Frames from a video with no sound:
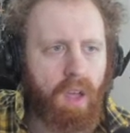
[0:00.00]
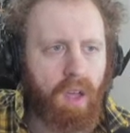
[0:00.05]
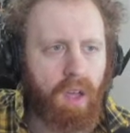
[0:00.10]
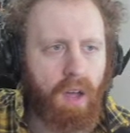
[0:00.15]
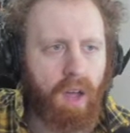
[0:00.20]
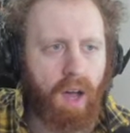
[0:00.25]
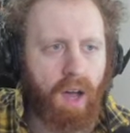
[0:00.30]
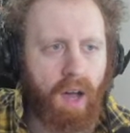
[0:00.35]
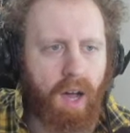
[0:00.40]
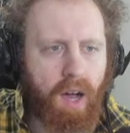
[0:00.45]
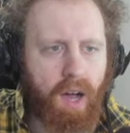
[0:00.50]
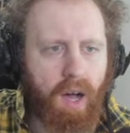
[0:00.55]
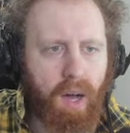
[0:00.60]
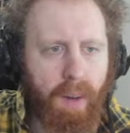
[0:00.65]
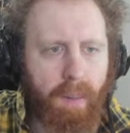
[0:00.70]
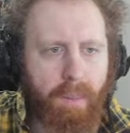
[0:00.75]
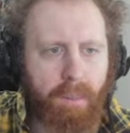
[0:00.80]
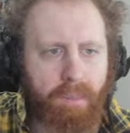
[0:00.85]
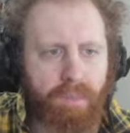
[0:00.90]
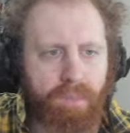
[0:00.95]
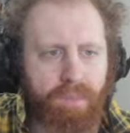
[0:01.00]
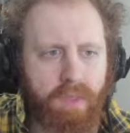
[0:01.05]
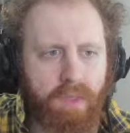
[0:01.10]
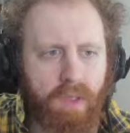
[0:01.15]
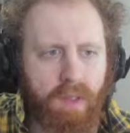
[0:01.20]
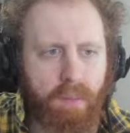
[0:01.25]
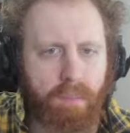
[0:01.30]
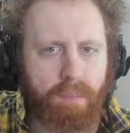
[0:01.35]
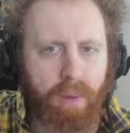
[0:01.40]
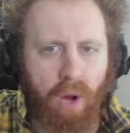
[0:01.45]

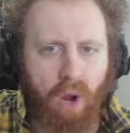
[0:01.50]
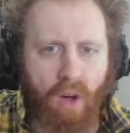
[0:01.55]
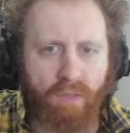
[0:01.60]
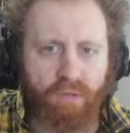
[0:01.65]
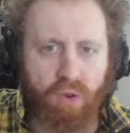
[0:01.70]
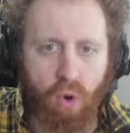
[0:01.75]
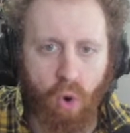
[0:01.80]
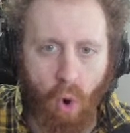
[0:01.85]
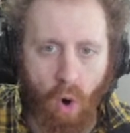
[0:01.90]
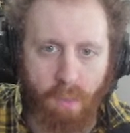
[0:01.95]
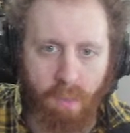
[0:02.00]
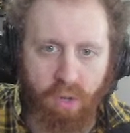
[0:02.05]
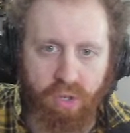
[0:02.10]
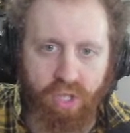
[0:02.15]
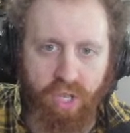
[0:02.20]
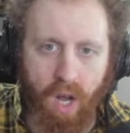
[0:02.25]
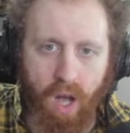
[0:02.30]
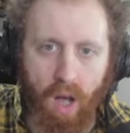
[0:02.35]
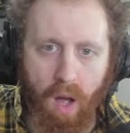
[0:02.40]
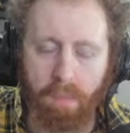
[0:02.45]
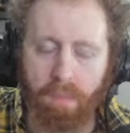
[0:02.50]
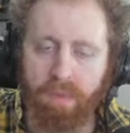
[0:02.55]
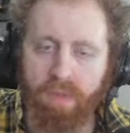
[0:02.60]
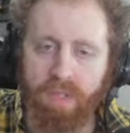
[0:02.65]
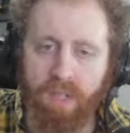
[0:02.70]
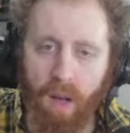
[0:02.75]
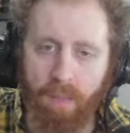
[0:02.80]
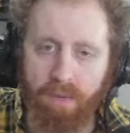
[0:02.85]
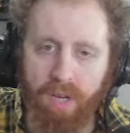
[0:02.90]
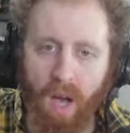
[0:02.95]
But off normal jump,
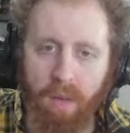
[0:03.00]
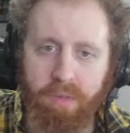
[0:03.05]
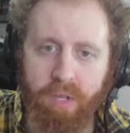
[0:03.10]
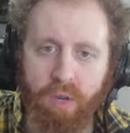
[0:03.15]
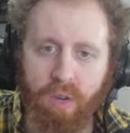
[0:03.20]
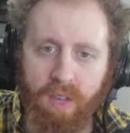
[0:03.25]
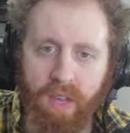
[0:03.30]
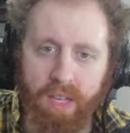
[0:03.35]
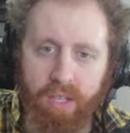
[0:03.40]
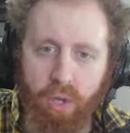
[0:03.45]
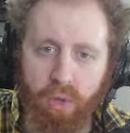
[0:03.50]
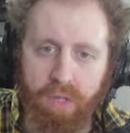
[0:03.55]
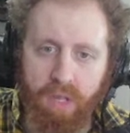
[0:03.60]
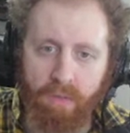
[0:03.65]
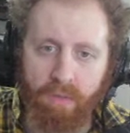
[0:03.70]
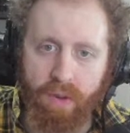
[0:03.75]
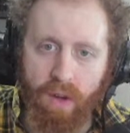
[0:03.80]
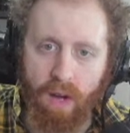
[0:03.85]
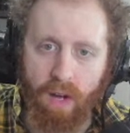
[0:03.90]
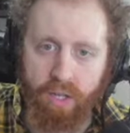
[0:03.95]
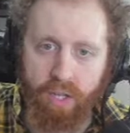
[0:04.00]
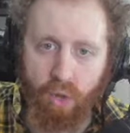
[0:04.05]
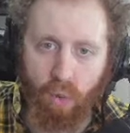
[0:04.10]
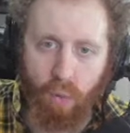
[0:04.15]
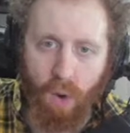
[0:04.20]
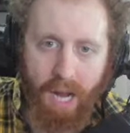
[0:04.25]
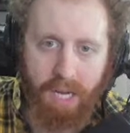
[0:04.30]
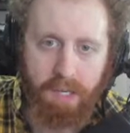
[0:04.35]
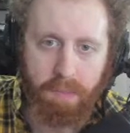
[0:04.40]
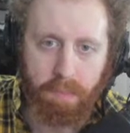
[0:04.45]
sometimes you can get yourself a
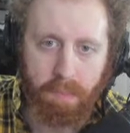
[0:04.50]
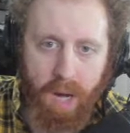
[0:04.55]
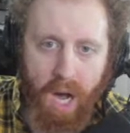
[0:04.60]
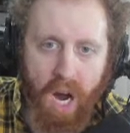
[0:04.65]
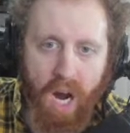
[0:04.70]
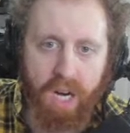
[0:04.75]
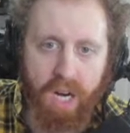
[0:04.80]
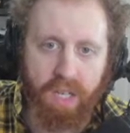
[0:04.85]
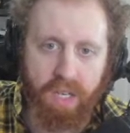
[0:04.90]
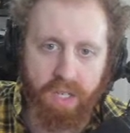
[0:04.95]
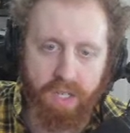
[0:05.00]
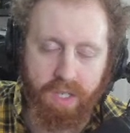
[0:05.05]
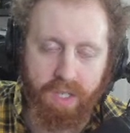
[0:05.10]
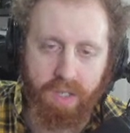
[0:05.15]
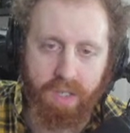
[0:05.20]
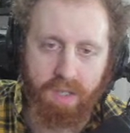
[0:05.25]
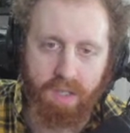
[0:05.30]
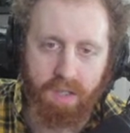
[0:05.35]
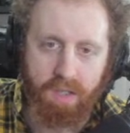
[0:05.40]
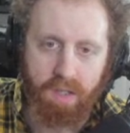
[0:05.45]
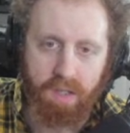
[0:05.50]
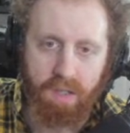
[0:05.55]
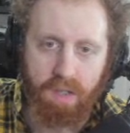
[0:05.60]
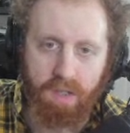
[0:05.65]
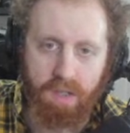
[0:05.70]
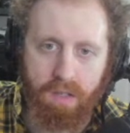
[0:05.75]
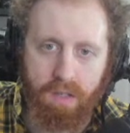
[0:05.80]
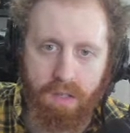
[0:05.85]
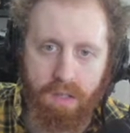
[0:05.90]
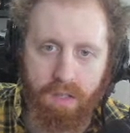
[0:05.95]
direct punish.
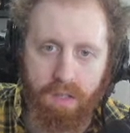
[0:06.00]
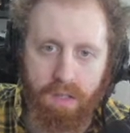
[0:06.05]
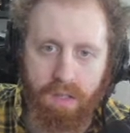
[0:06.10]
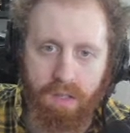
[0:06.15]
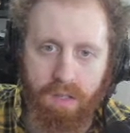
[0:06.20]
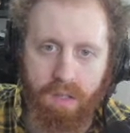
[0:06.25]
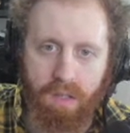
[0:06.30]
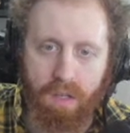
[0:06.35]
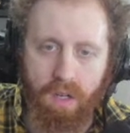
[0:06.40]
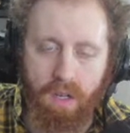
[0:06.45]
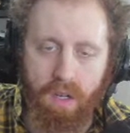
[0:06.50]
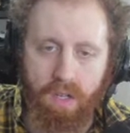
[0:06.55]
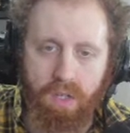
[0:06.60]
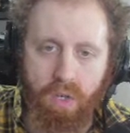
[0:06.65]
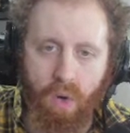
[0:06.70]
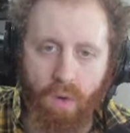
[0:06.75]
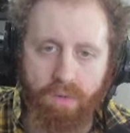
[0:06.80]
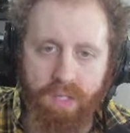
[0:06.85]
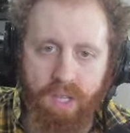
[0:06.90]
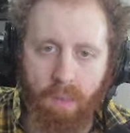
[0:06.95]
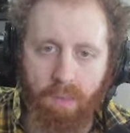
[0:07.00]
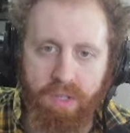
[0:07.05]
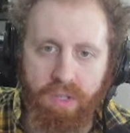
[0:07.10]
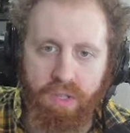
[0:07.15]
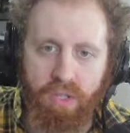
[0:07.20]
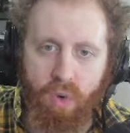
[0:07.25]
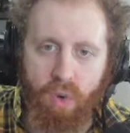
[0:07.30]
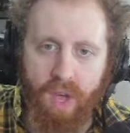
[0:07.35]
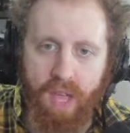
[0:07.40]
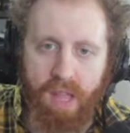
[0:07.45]
So if someone's
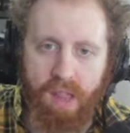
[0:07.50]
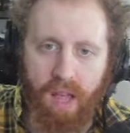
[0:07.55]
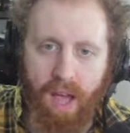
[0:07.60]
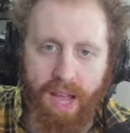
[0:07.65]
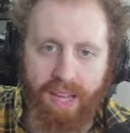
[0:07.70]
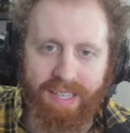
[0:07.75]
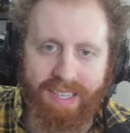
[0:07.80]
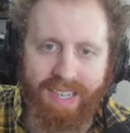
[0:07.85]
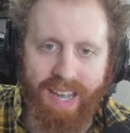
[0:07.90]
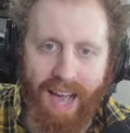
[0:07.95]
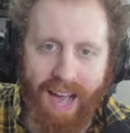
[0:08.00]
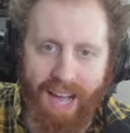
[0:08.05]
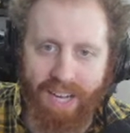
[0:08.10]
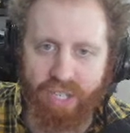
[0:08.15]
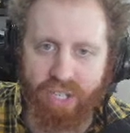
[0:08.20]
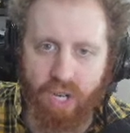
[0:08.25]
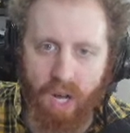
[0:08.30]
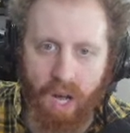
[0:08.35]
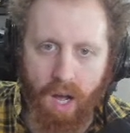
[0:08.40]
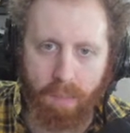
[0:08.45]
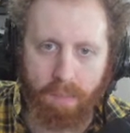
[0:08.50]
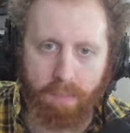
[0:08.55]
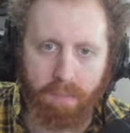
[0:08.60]
doing like dash up